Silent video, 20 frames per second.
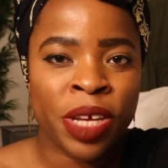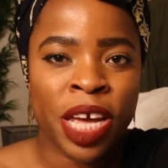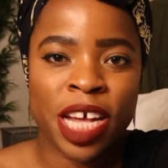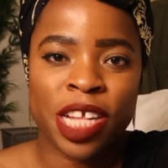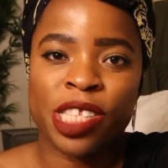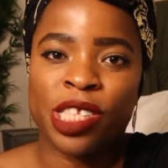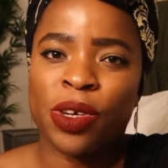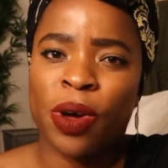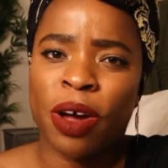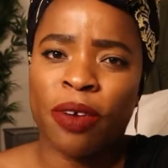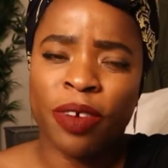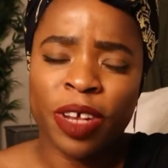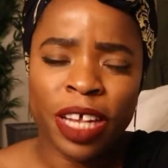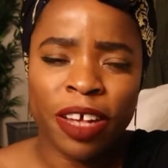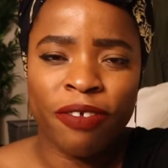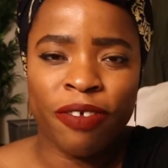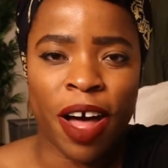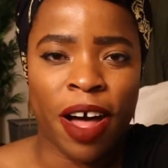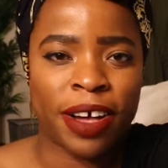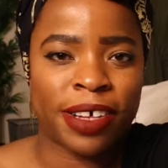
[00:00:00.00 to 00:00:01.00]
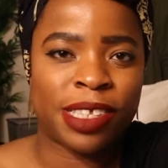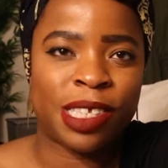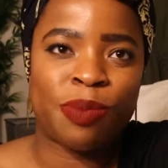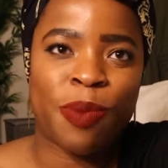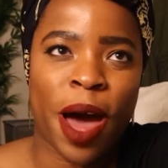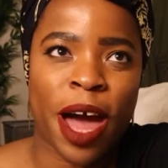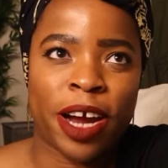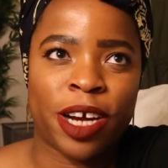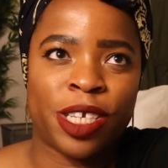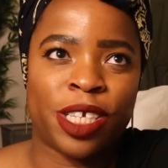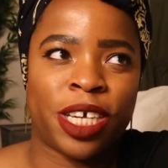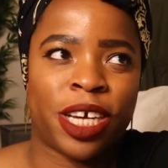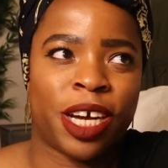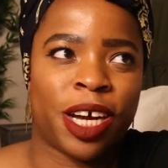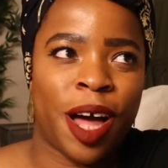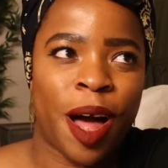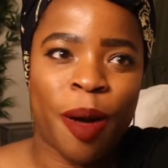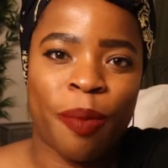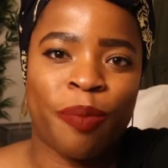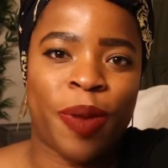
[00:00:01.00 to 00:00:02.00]
And so I really felt inspired to
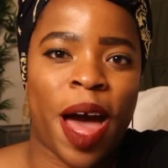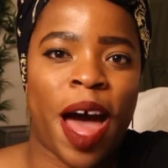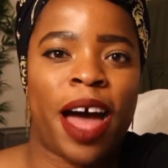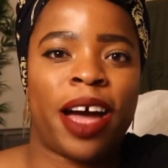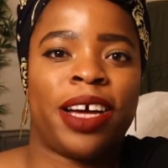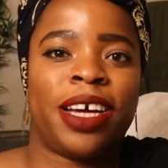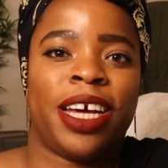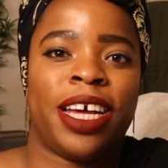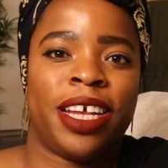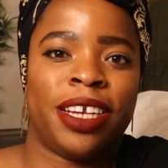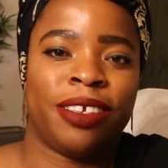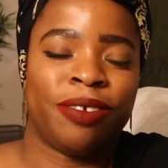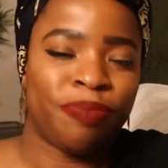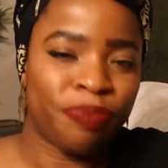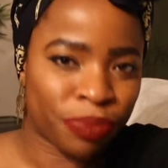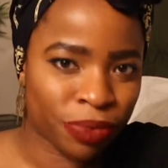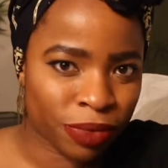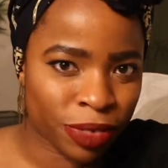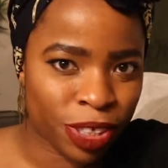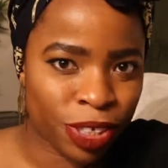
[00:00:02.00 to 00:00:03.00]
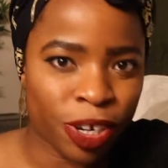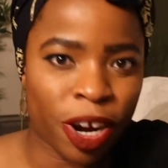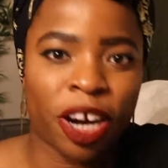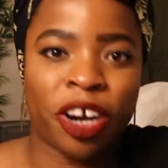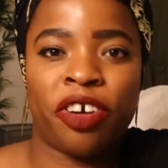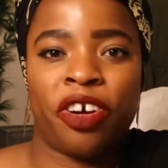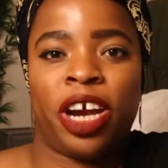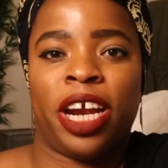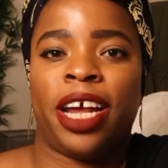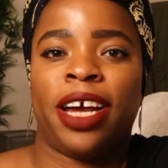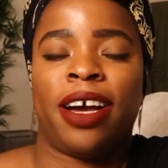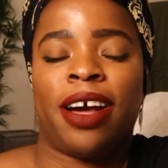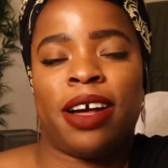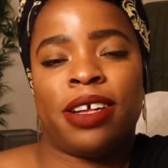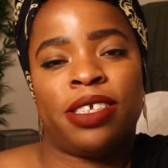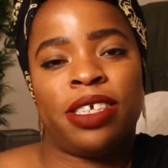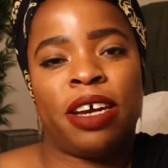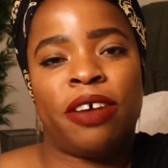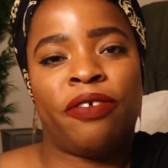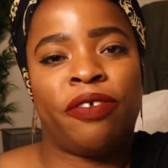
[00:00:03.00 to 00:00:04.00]
come back and start creating
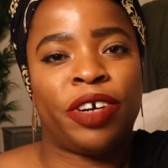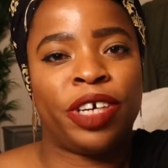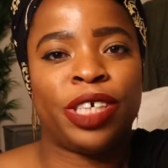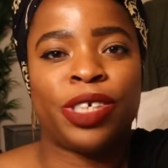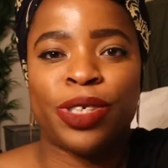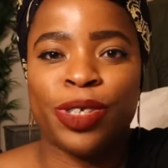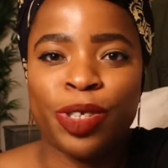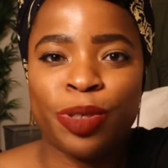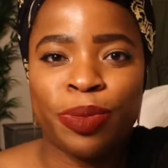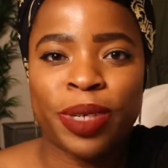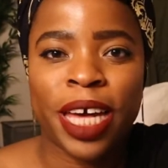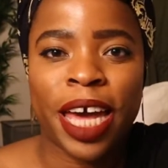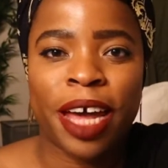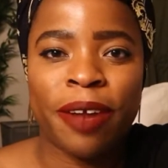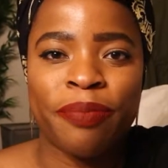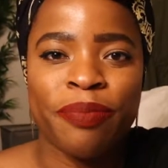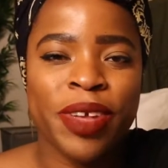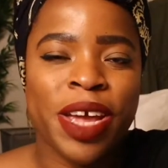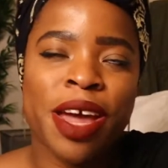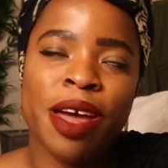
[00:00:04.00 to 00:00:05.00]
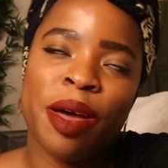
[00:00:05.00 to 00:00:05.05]
content for YouTube again.